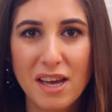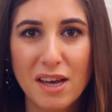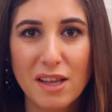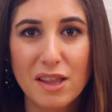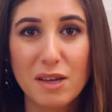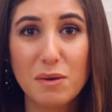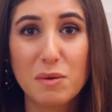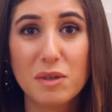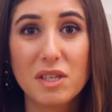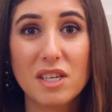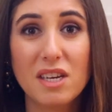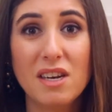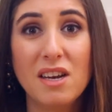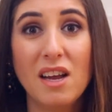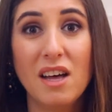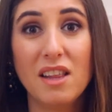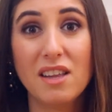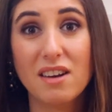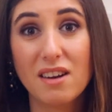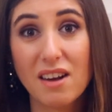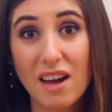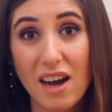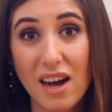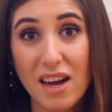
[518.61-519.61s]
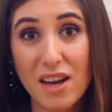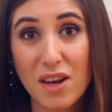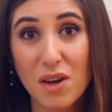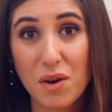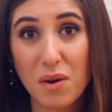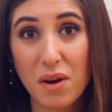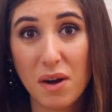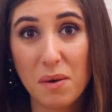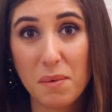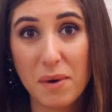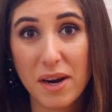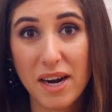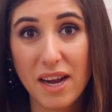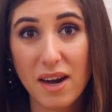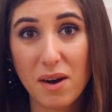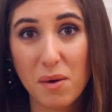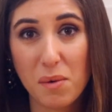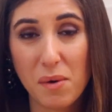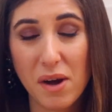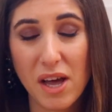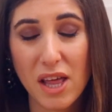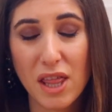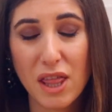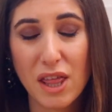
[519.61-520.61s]
There was another guy who I went out
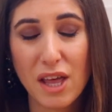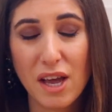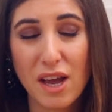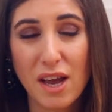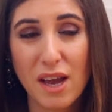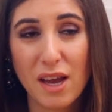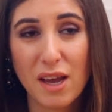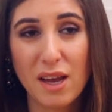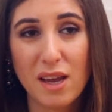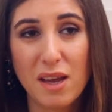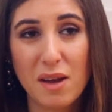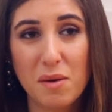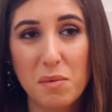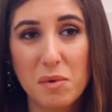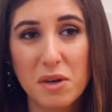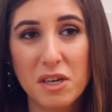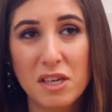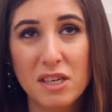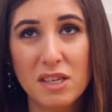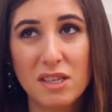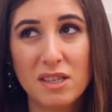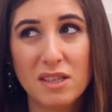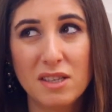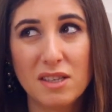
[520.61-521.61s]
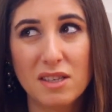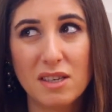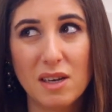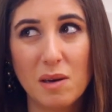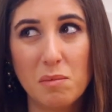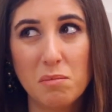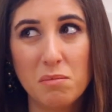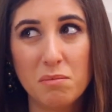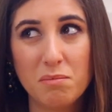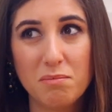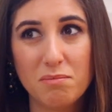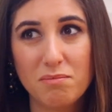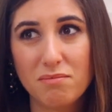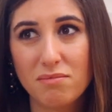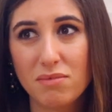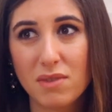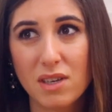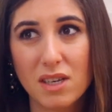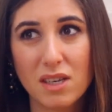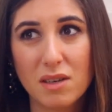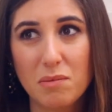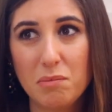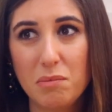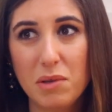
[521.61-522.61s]
with. He was some
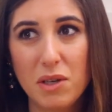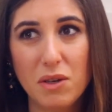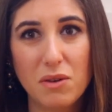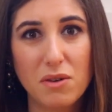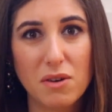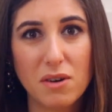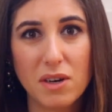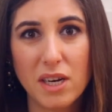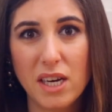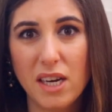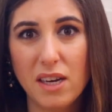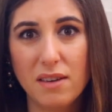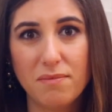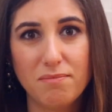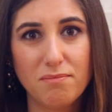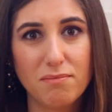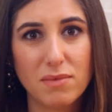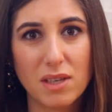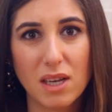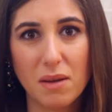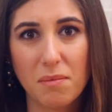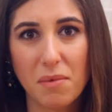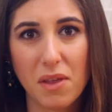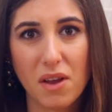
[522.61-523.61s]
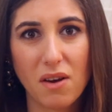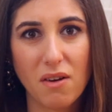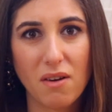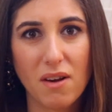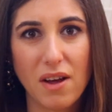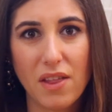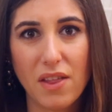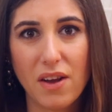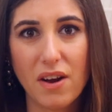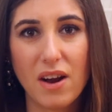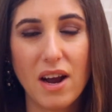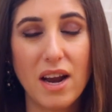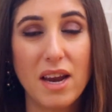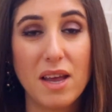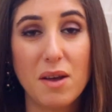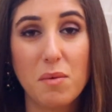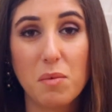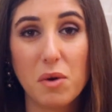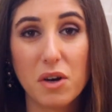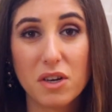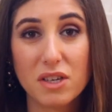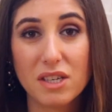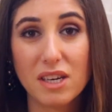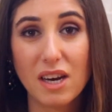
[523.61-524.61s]
computery something or other, and he
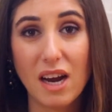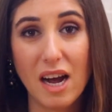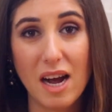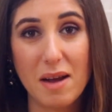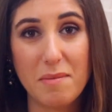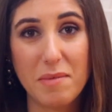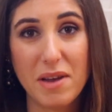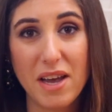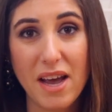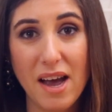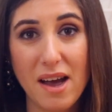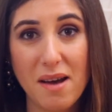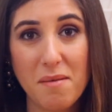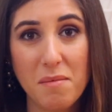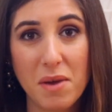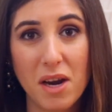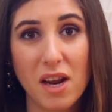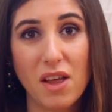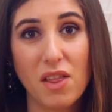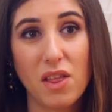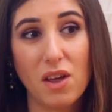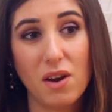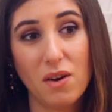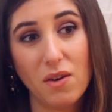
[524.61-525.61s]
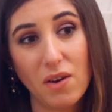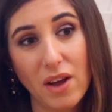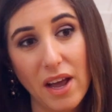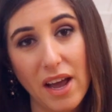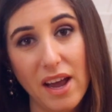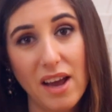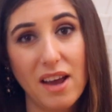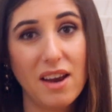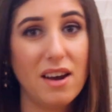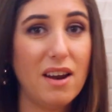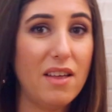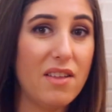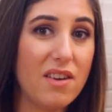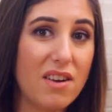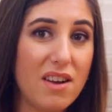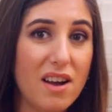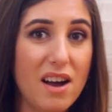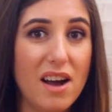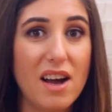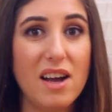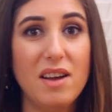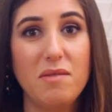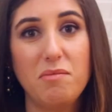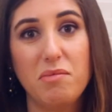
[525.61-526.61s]
worked at IBM, and I thought, okay, another
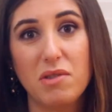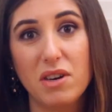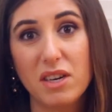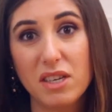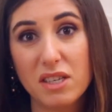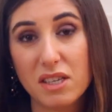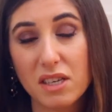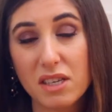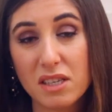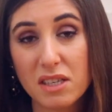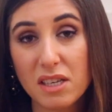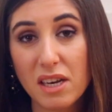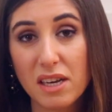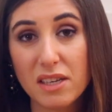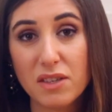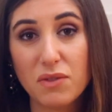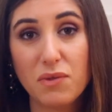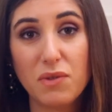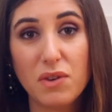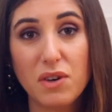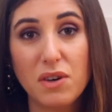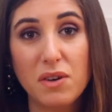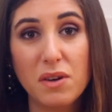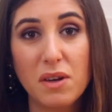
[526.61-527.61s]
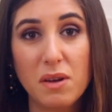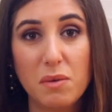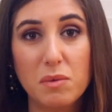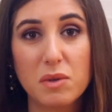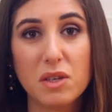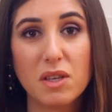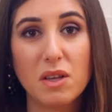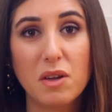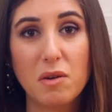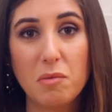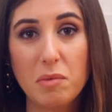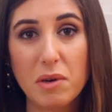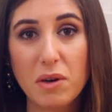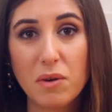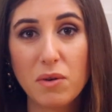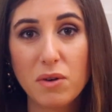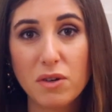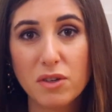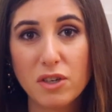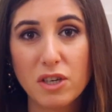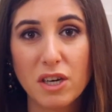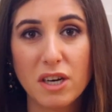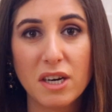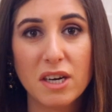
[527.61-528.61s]
guy, pretty successful. He was a little bit
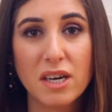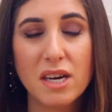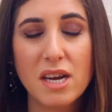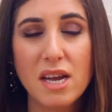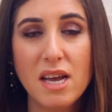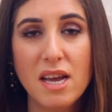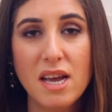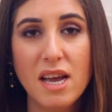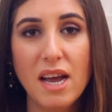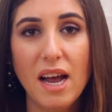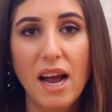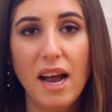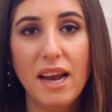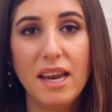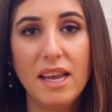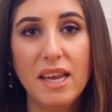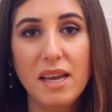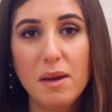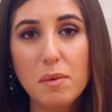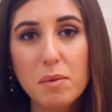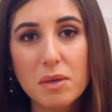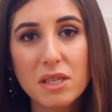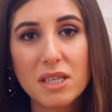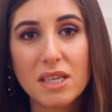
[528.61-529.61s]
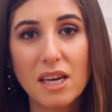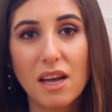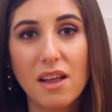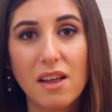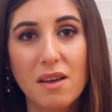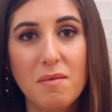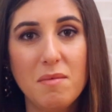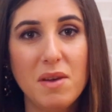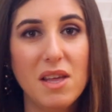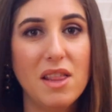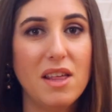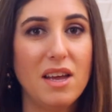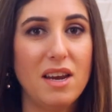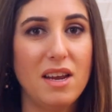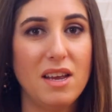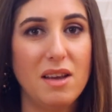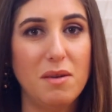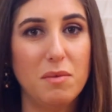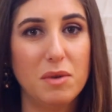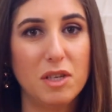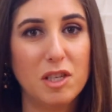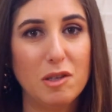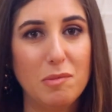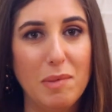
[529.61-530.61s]
older, and he was telling me that
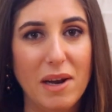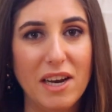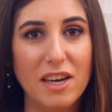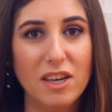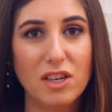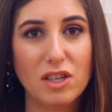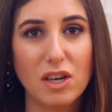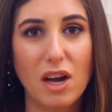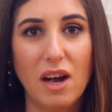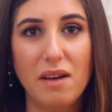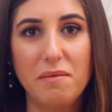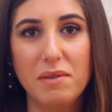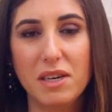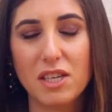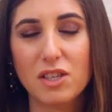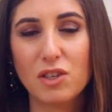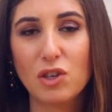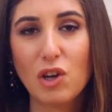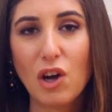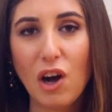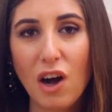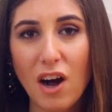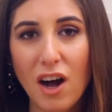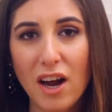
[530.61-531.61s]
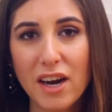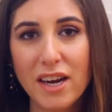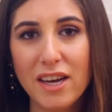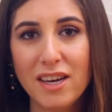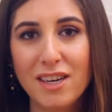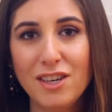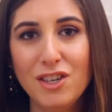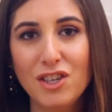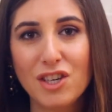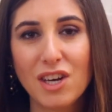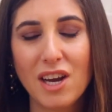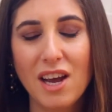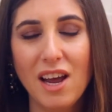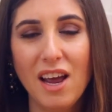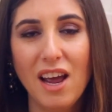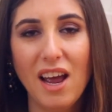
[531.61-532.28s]
he was spending time at his cottage.